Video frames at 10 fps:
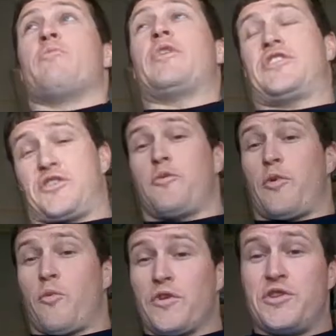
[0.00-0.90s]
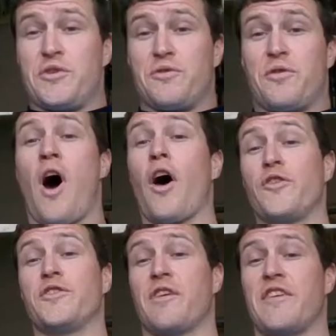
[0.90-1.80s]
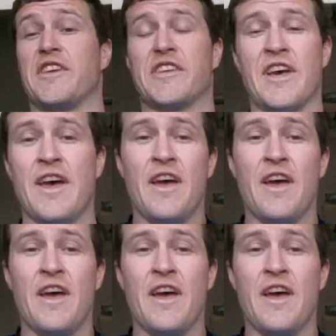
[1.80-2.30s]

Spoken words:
but stupid. Once you do hundreds of these,